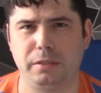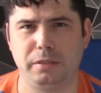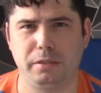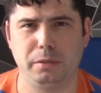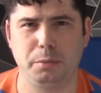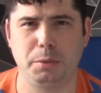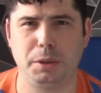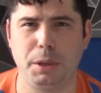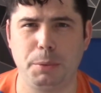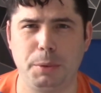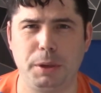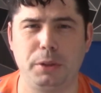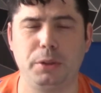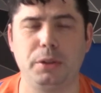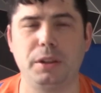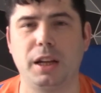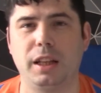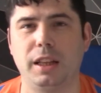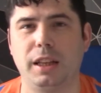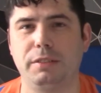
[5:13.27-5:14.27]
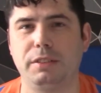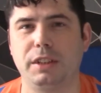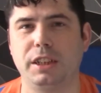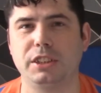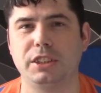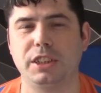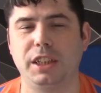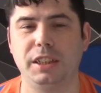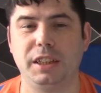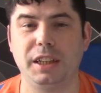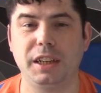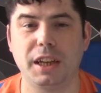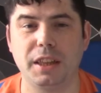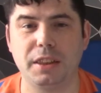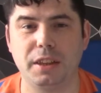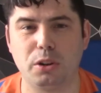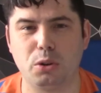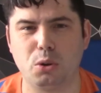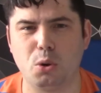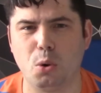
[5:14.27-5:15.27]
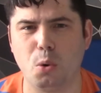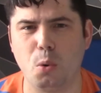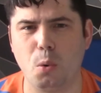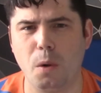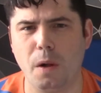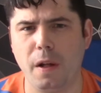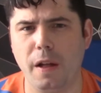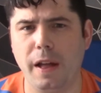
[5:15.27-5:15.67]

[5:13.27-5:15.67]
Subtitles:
when they went down that left hand side to get their goal,